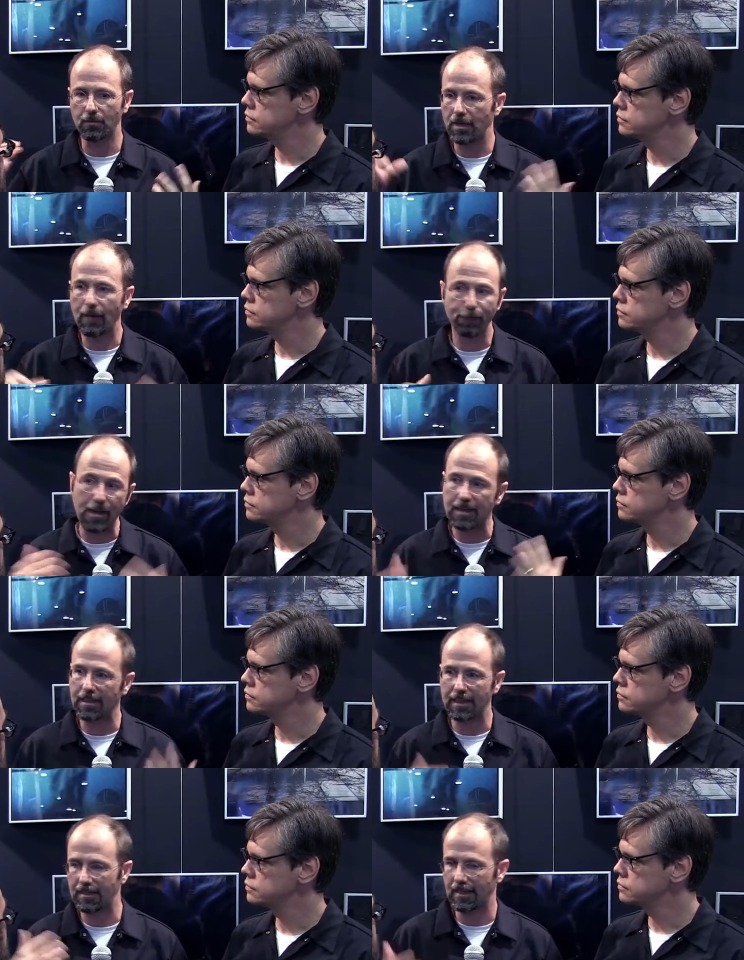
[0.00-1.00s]
Speaker 1: we're not faking
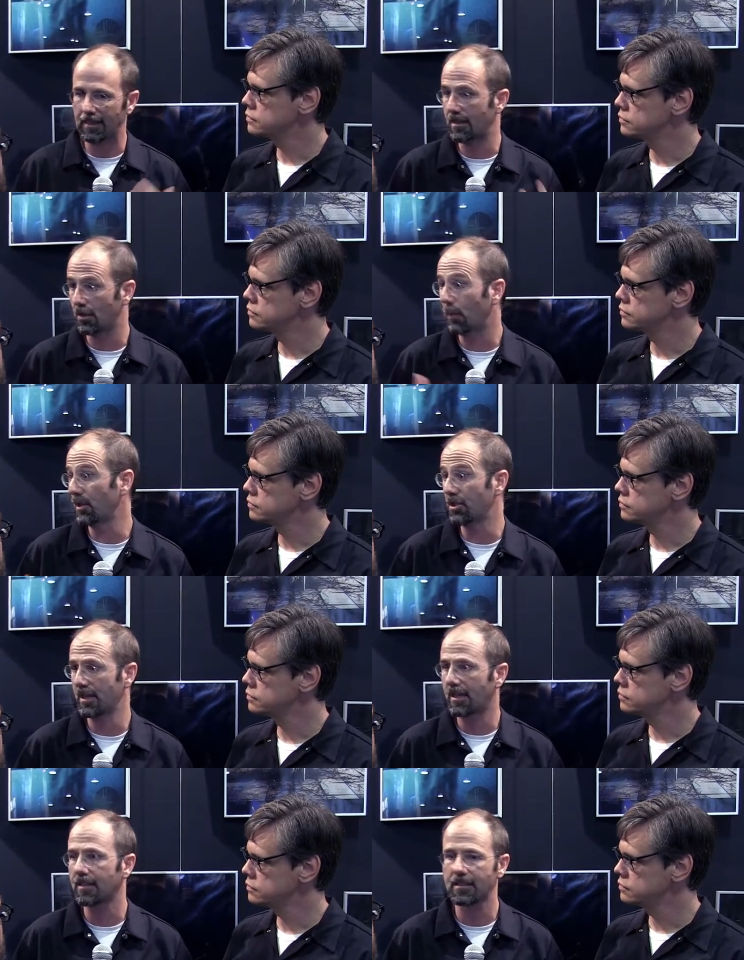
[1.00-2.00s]
anything in the
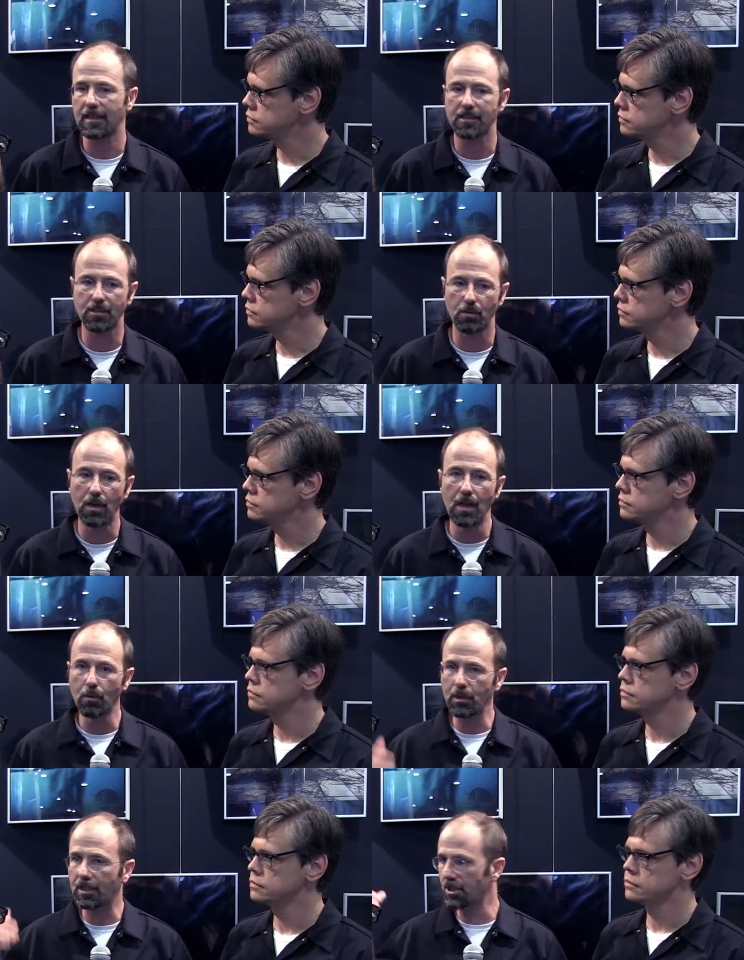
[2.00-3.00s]
OpenGL sense. So
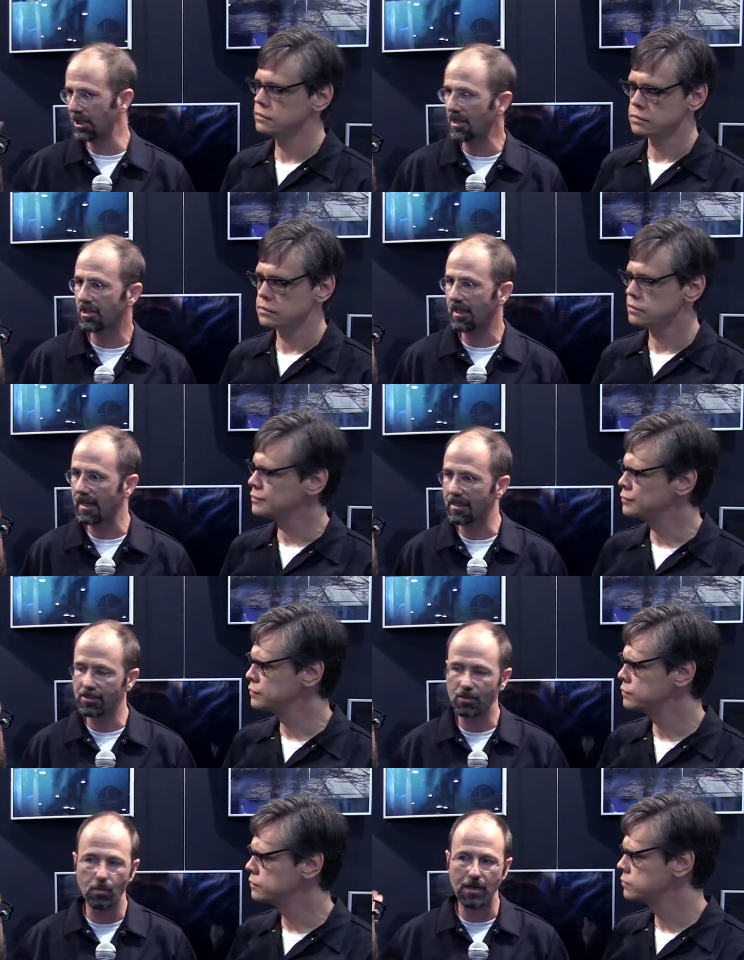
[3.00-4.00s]
we can change lightings
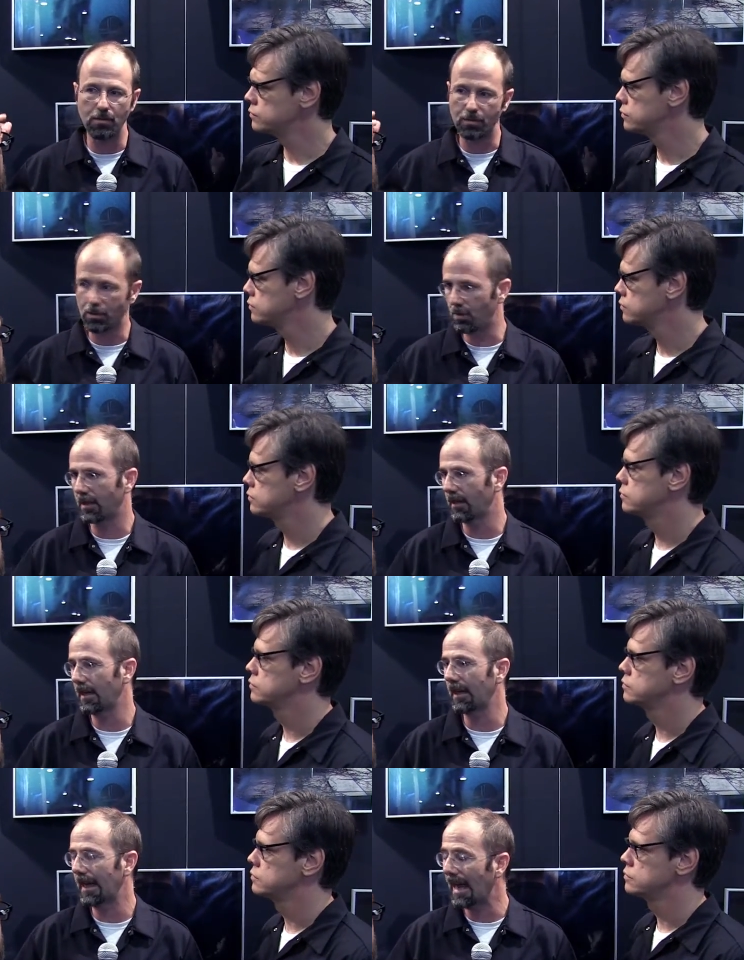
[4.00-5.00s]
the way you would do in, a, in
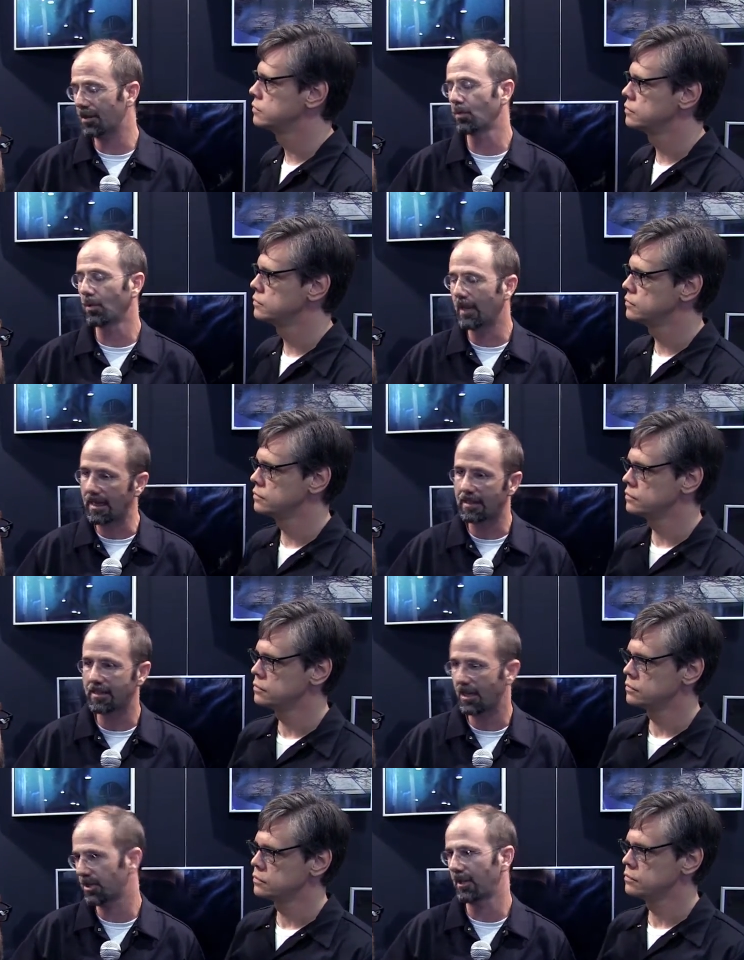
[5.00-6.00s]
an actual lighting
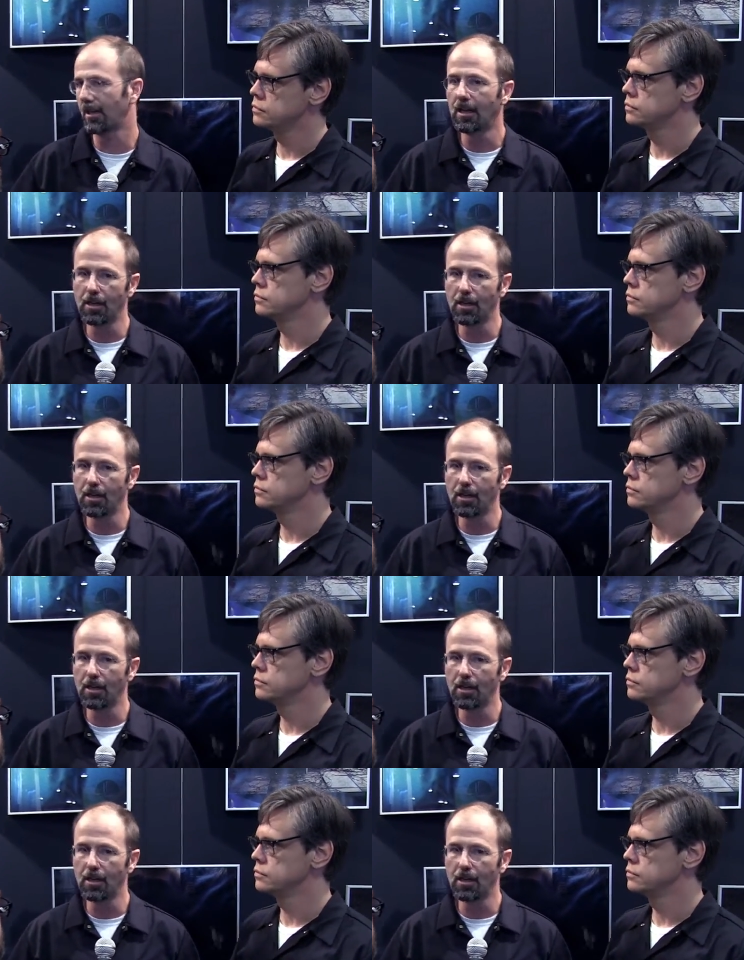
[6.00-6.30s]
session.